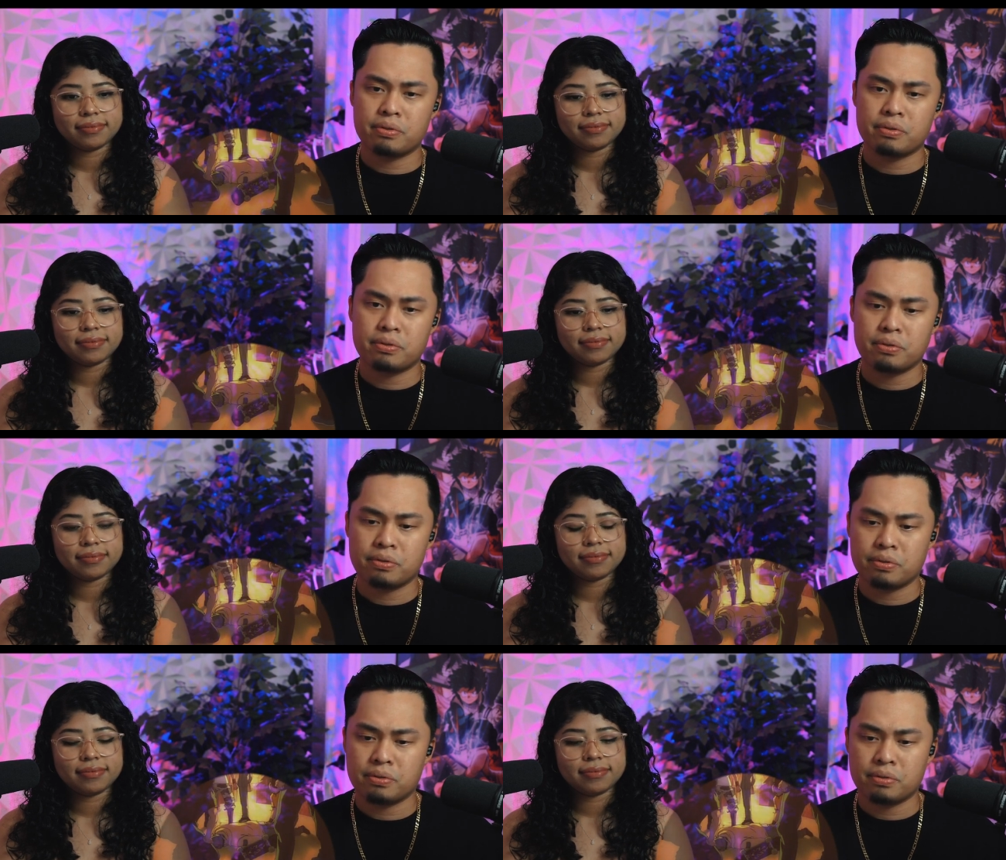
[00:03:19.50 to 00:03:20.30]

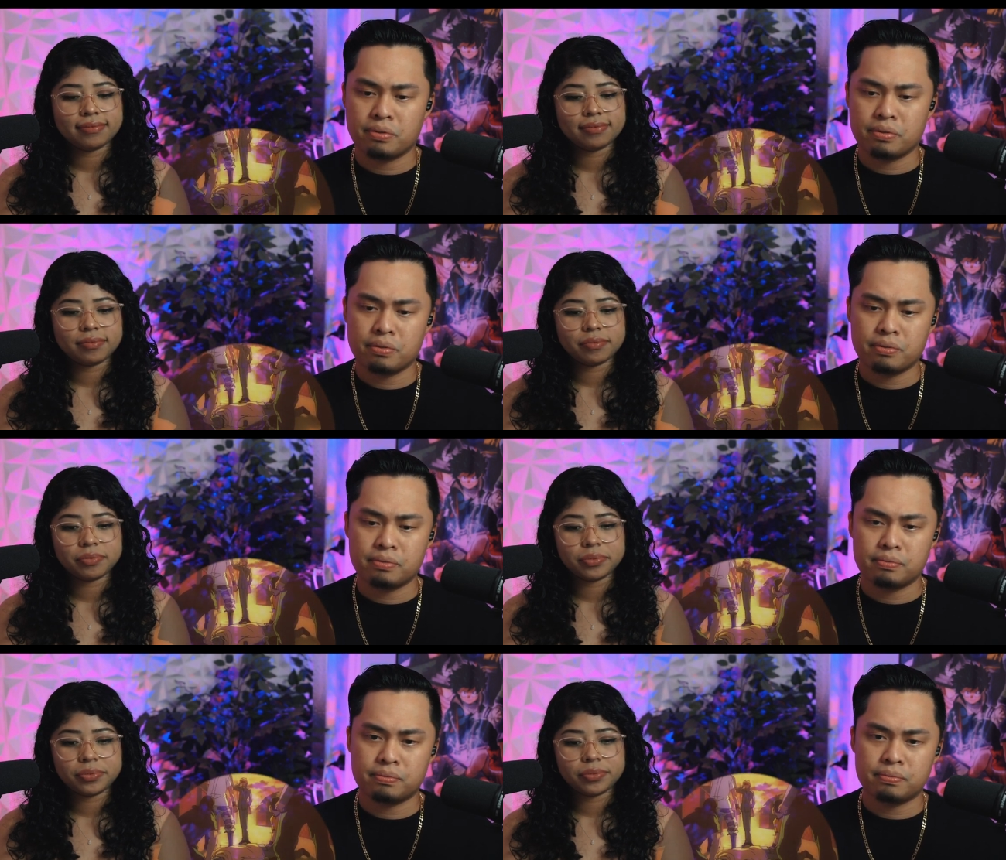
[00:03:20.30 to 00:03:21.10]

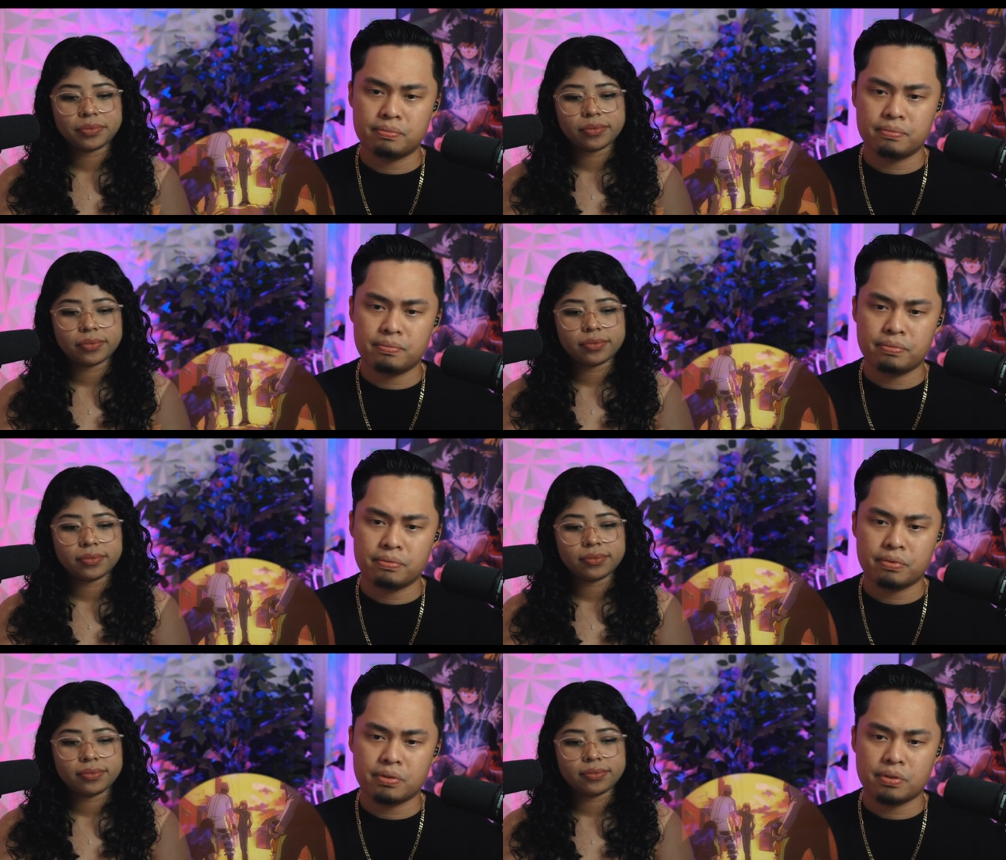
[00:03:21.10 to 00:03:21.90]

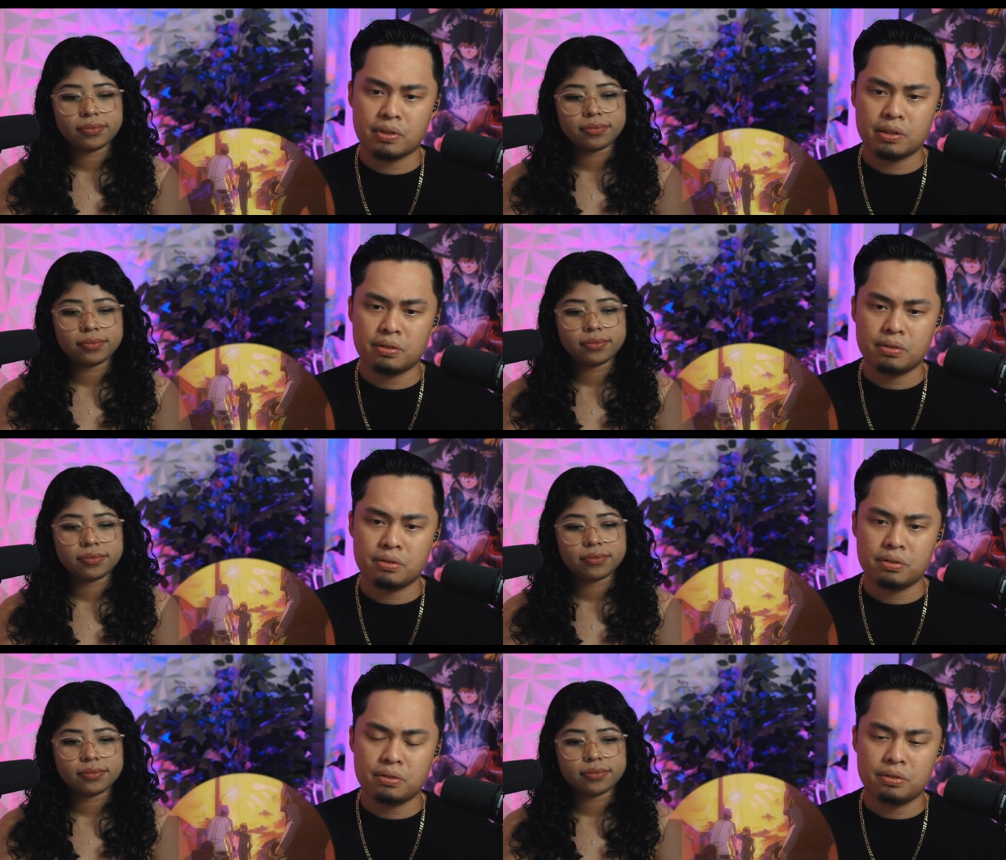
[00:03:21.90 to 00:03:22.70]

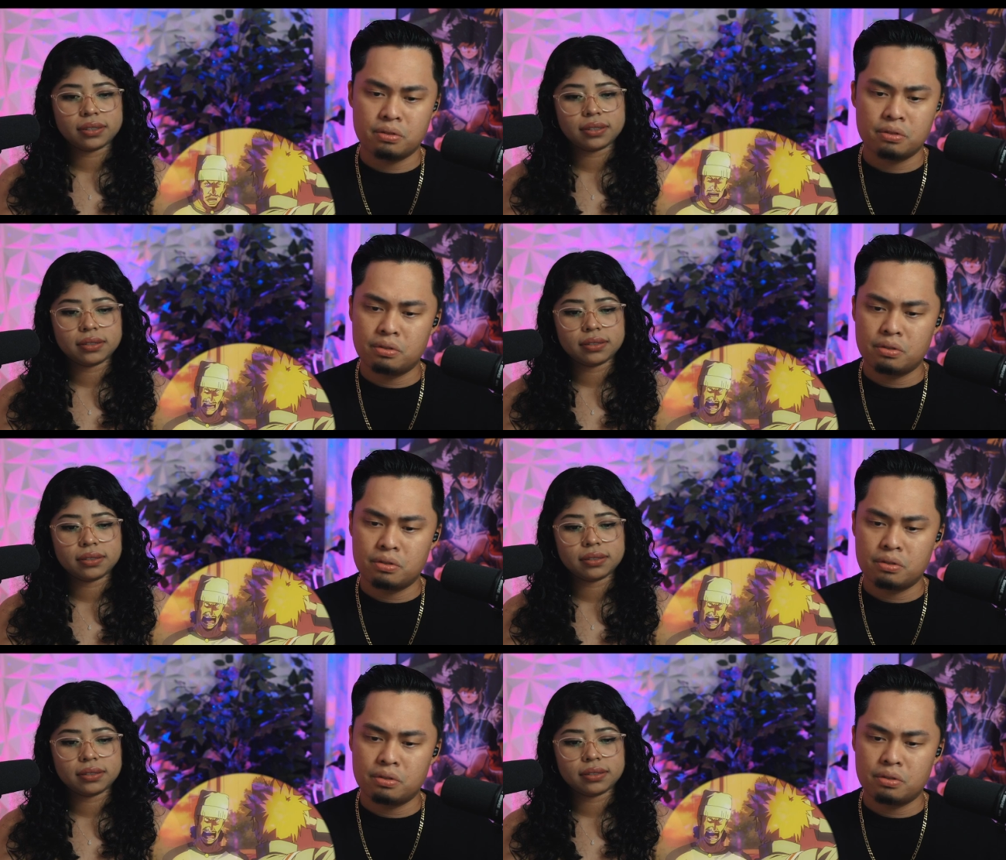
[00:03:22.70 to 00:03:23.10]
Nothing is said.